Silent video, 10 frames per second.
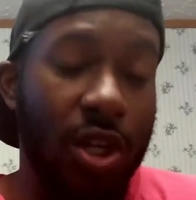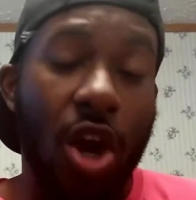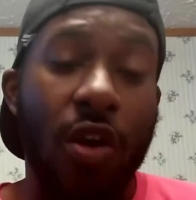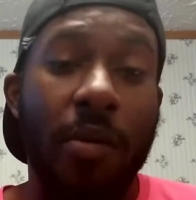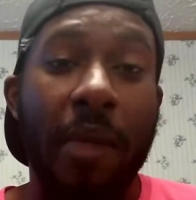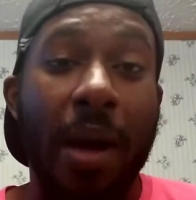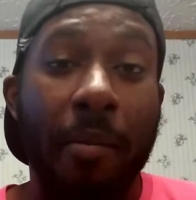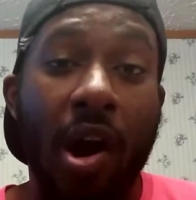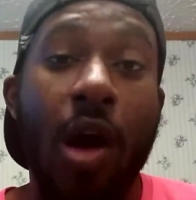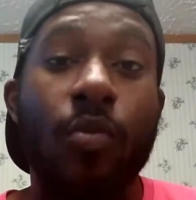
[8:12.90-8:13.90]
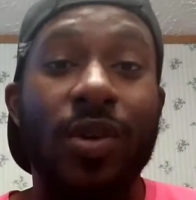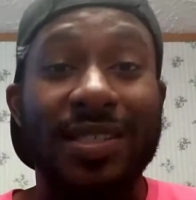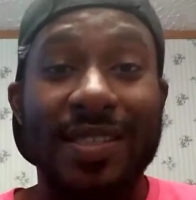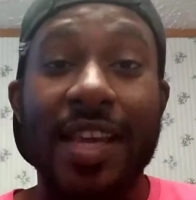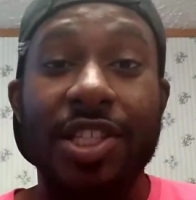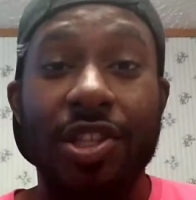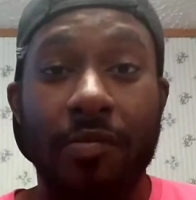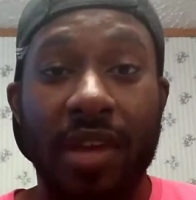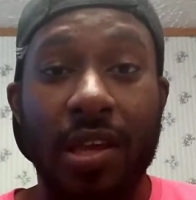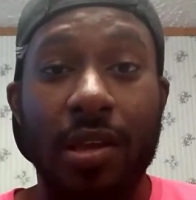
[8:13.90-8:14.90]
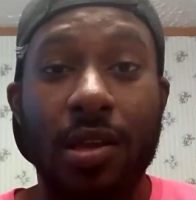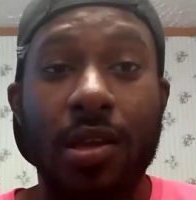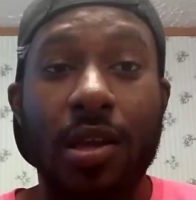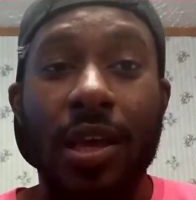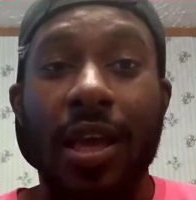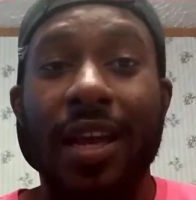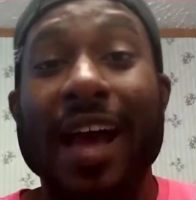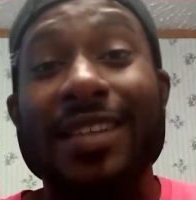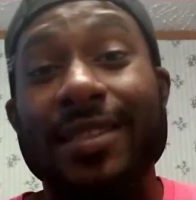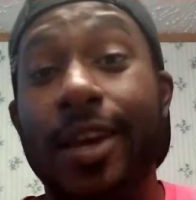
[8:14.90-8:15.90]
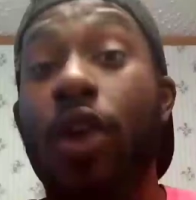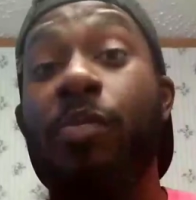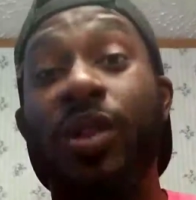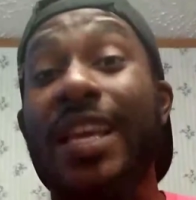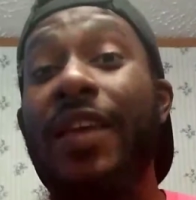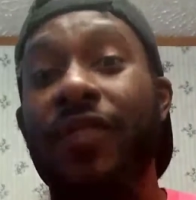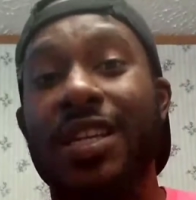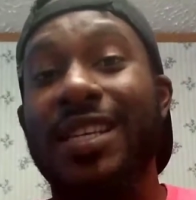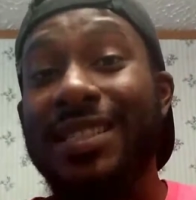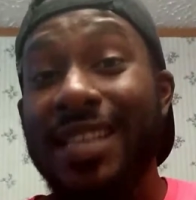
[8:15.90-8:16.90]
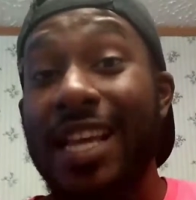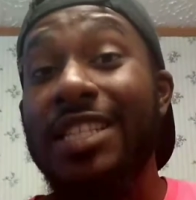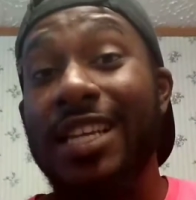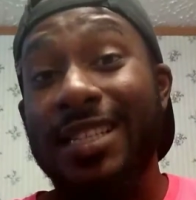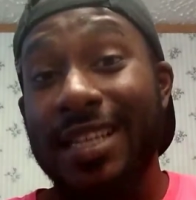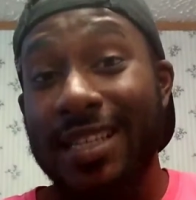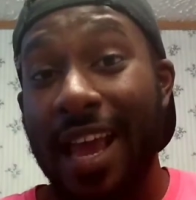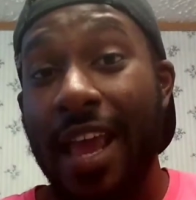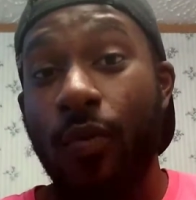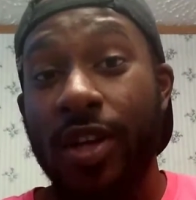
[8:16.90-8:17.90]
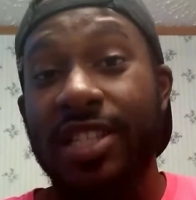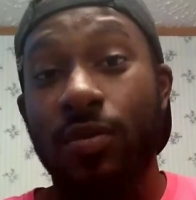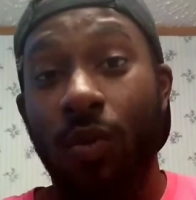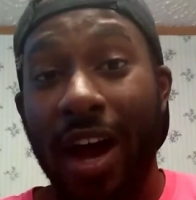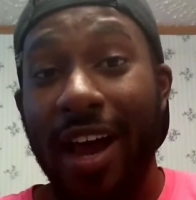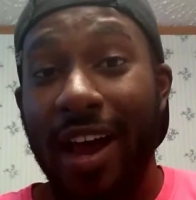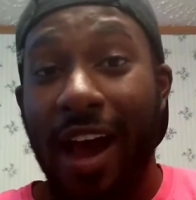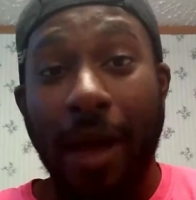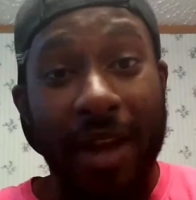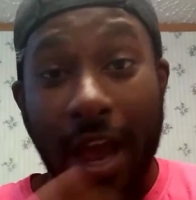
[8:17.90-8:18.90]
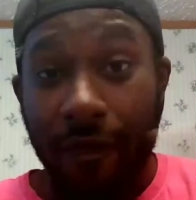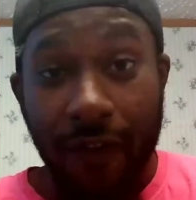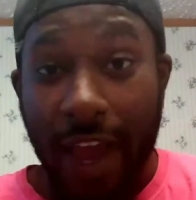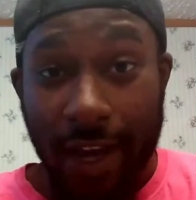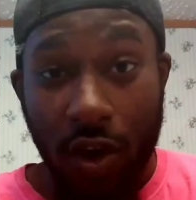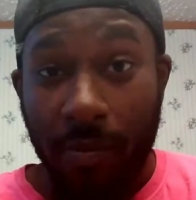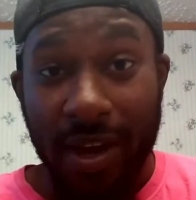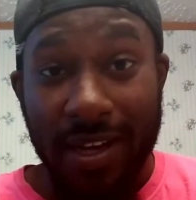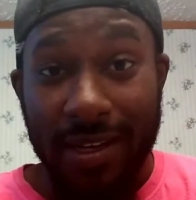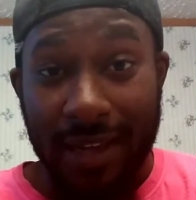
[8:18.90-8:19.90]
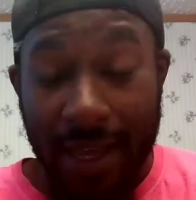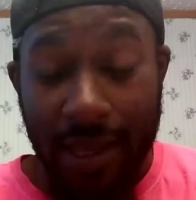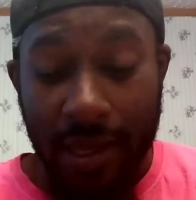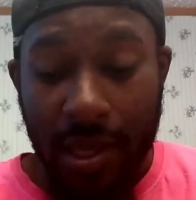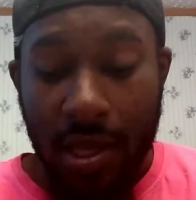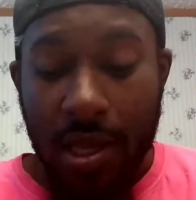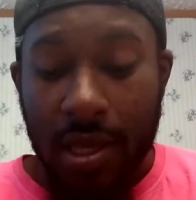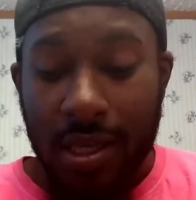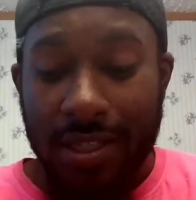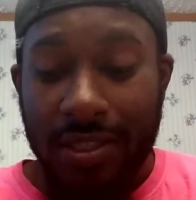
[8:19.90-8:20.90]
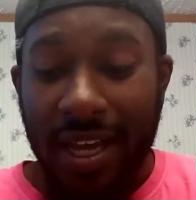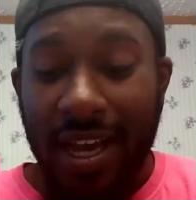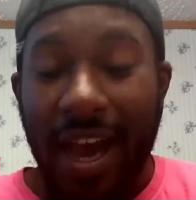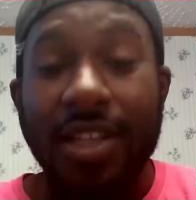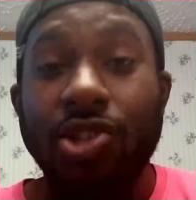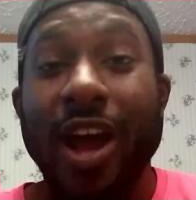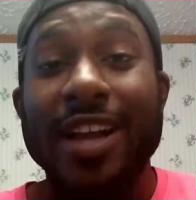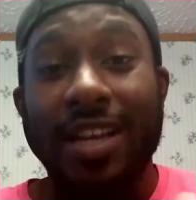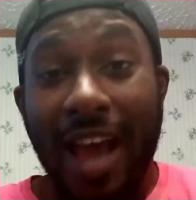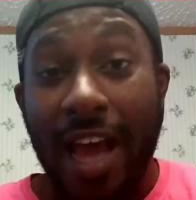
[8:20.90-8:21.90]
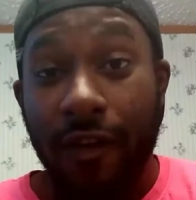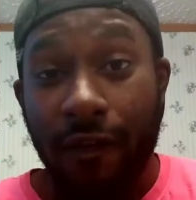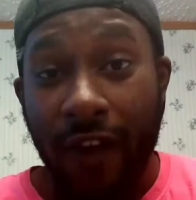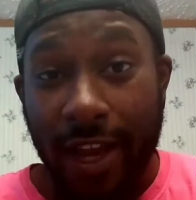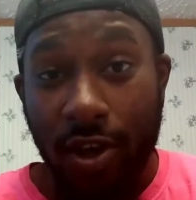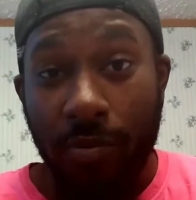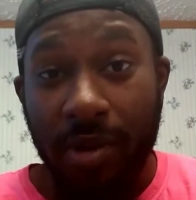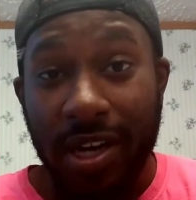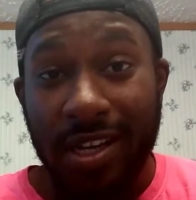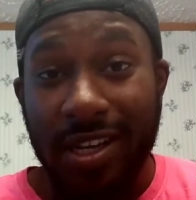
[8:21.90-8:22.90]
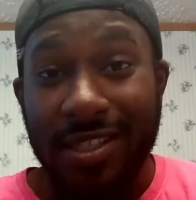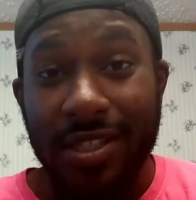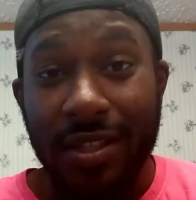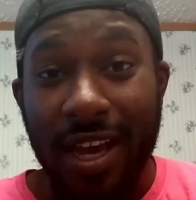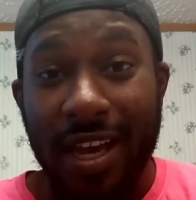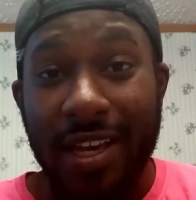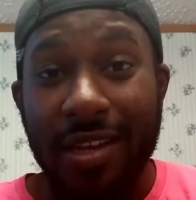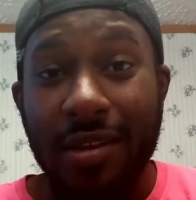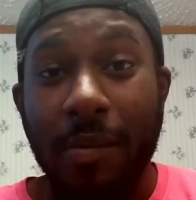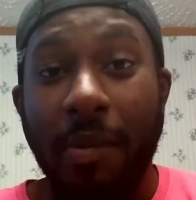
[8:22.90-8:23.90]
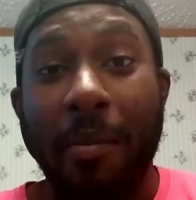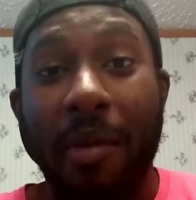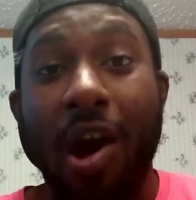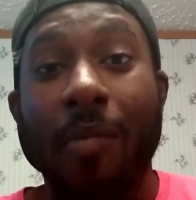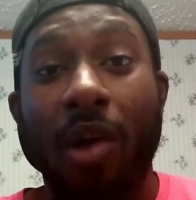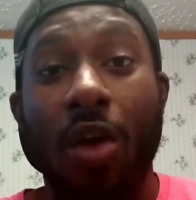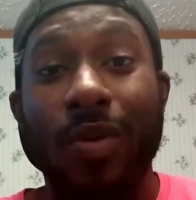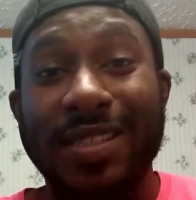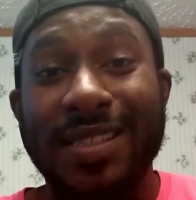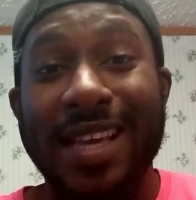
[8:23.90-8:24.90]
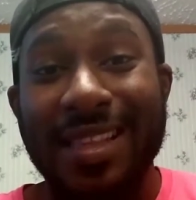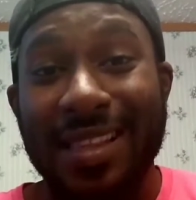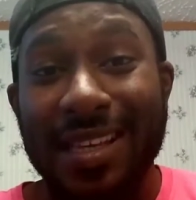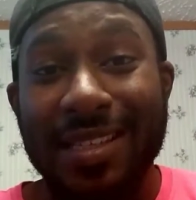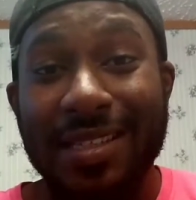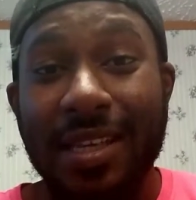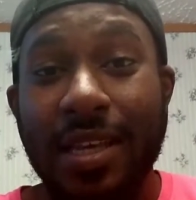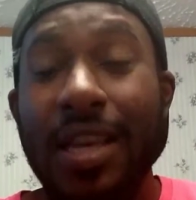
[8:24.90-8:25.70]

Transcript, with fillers: You know, my mom was teaching me, and I still believe in this teaching today, which is why I'm not fighting nobody today. It's like I try not to fight nobody because it's like my mom always said this